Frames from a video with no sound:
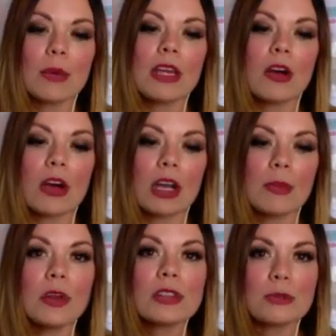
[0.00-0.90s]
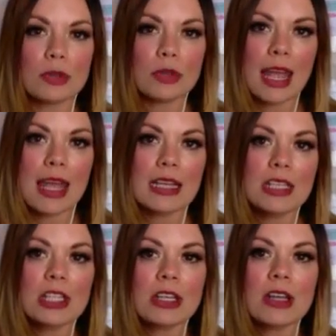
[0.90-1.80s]
We got a commercial
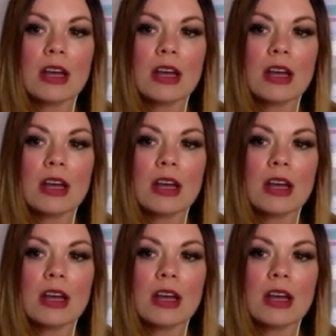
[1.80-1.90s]
mortgage.